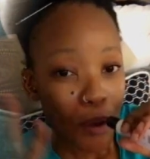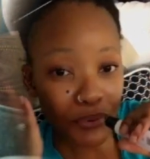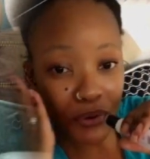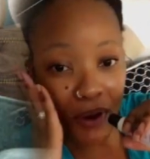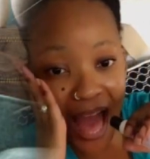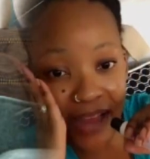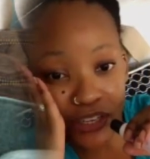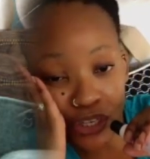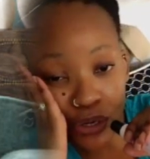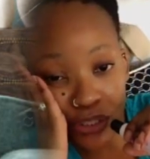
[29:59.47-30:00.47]
Pride
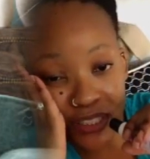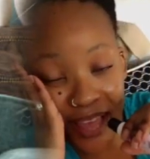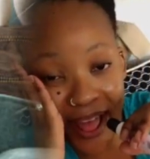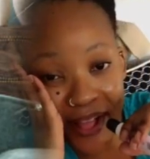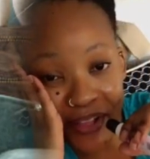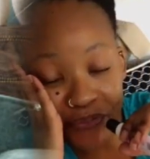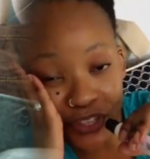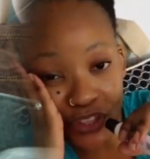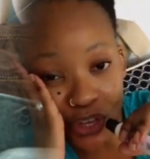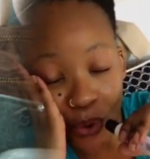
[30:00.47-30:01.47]
in yourself
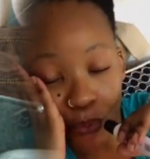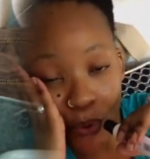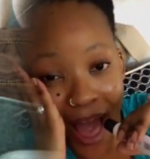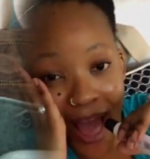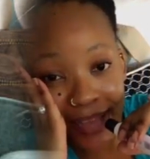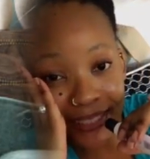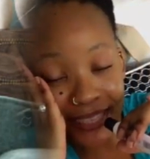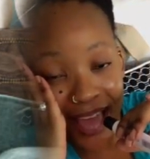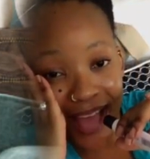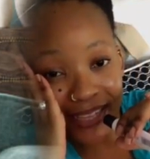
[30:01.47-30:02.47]
in the ones
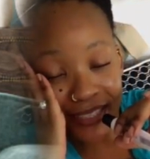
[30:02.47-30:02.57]
and